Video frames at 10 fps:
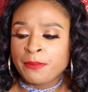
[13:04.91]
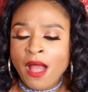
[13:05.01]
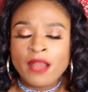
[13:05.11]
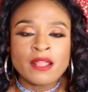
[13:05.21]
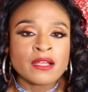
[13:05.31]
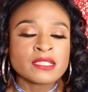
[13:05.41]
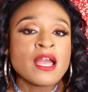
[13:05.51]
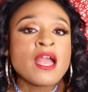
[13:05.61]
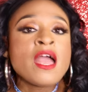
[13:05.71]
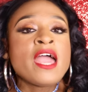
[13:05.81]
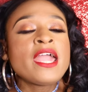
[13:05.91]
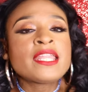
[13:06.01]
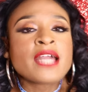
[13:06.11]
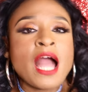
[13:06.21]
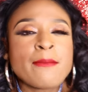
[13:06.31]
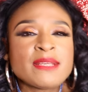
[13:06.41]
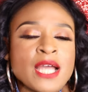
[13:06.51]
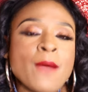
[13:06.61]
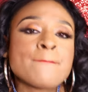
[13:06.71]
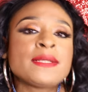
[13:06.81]
the products. In the comments
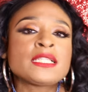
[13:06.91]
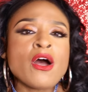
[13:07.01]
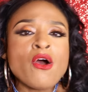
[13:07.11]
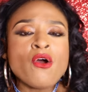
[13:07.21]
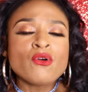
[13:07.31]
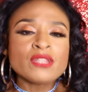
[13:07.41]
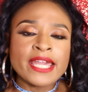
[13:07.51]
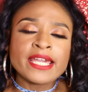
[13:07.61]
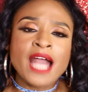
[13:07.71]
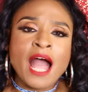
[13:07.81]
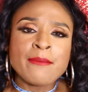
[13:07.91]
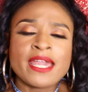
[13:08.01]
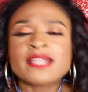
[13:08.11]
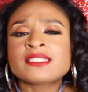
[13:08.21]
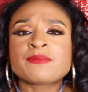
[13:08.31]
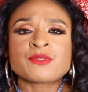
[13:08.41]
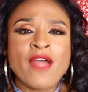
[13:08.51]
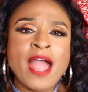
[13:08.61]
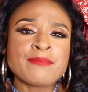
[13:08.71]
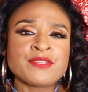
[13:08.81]
down below, like, comment, and
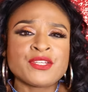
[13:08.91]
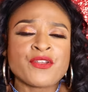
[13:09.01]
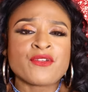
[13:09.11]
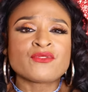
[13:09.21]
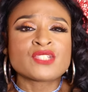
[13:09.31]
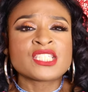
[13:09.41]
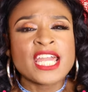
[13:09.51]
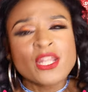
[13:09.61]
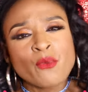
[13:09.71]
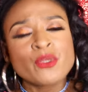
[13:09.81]
subscribe to your girl's channel.